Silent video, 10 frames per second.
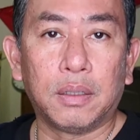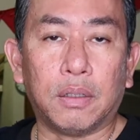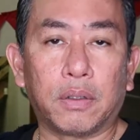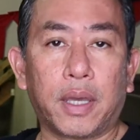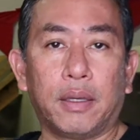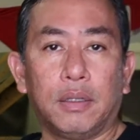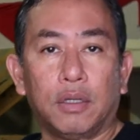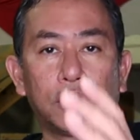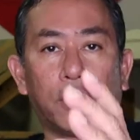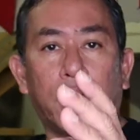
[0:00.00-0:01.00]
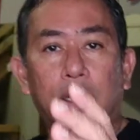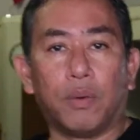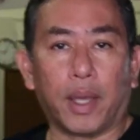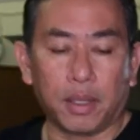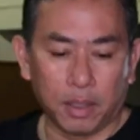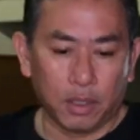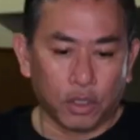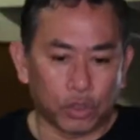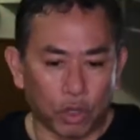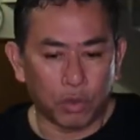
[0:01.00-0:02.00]
okay? So anyway,
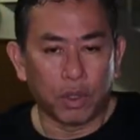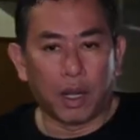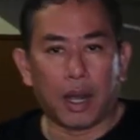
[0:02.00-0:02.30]
so